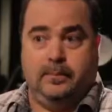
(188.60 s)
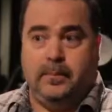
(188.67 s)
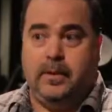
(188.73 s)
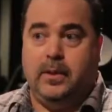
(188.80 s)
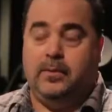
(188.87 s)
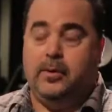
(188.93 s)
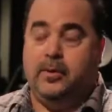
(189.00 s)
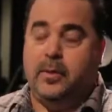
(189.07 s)
you
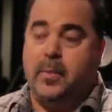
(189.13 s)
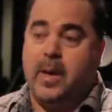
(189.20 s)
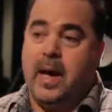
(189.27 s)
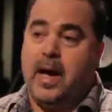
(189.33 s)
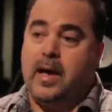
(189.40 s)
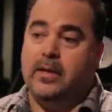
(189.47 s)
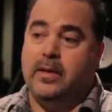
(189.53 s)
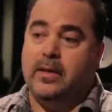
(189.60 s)
know, do the
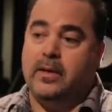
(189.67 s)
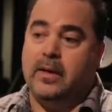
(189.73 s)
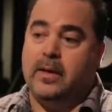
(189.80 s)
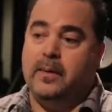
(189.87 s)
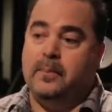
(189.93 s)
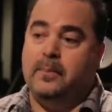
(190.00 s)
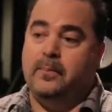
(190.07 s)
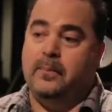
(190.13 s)
math.
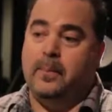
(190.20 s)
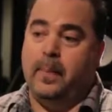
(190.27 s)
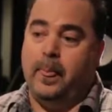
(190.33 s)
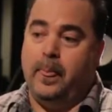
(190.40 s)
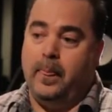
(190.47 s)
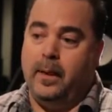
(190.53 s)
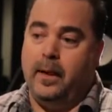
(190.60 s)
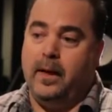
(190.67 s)

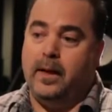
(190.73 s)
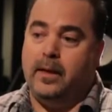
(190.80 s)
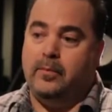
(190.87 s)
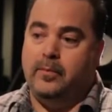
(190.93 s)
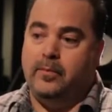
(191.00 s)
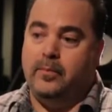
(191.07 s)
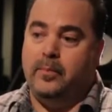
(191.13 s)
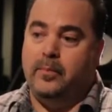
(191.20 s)
I've,
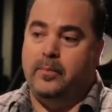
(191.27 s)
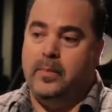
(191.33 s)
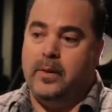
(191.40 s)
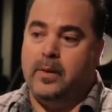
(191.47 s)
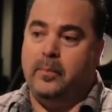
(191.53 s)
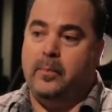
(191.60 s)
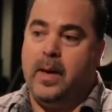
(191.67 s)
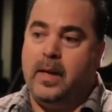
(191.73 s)
you
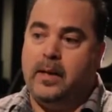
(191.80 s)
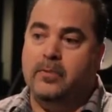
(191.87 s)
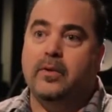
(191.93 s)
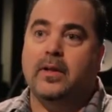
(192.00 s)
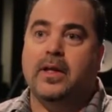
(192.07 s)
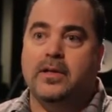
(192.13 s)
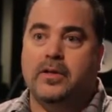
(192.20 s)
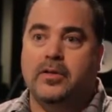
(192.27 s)
know, made
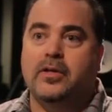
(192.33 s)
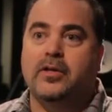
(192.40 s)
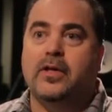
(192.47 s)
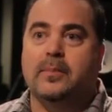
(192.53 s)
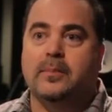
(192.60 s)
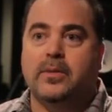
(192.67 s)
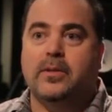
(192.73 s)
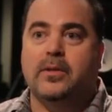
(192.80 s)

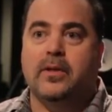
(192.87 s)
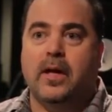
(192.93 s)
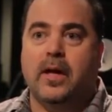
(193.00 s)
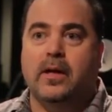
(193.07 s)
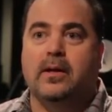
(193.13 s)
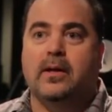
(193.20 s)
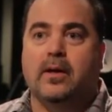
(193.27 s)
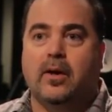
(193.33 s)
relationships
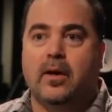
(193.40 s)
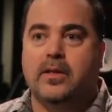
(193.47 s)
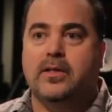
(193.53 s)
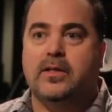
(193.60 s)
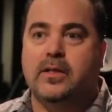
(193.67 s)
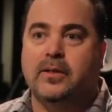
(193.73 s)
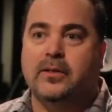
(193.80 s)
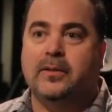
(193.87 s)
that are
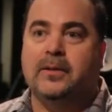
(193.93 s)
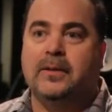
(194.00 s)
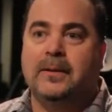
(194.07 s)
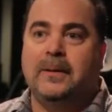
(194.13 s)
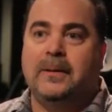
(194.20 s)
still,